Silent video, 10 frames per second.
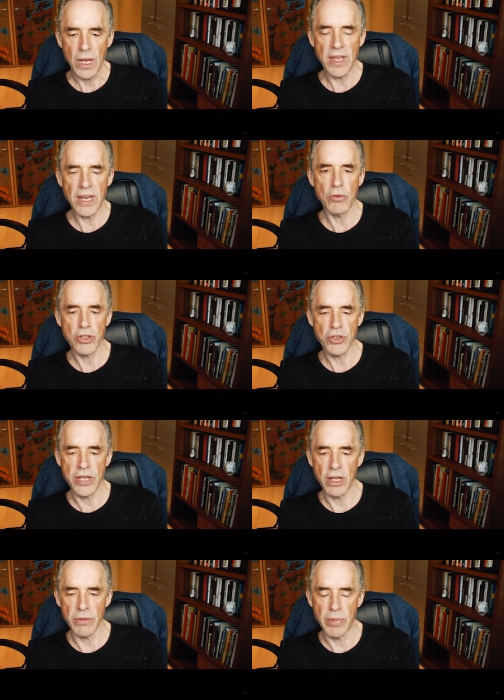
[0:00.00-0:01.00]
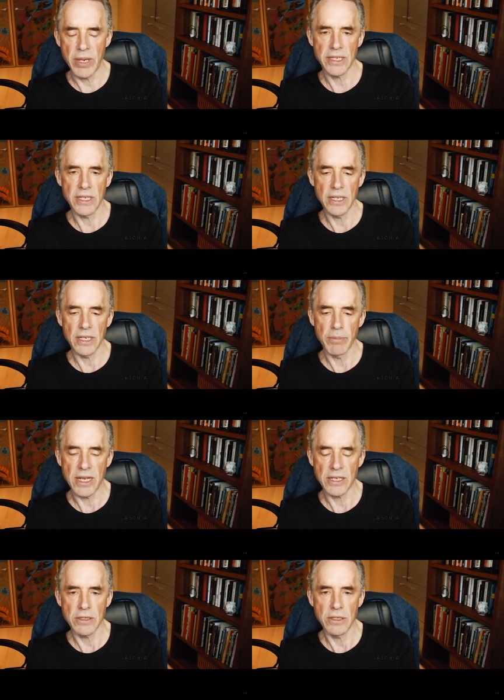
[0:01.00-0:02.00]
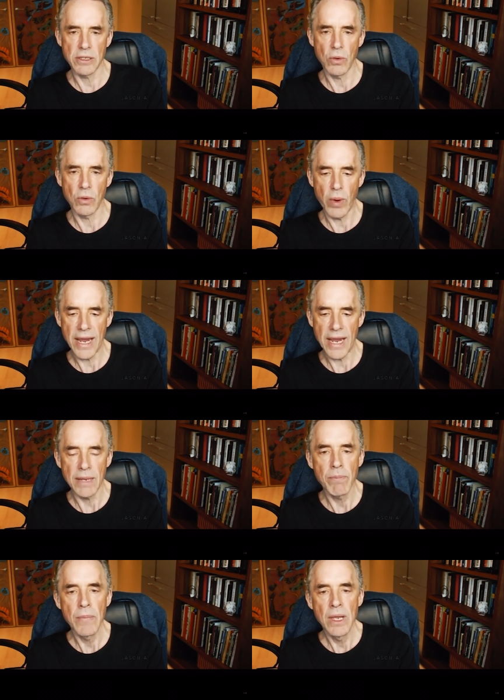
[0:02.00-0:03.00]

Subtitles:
then you just tell the pesky little bastard to go away,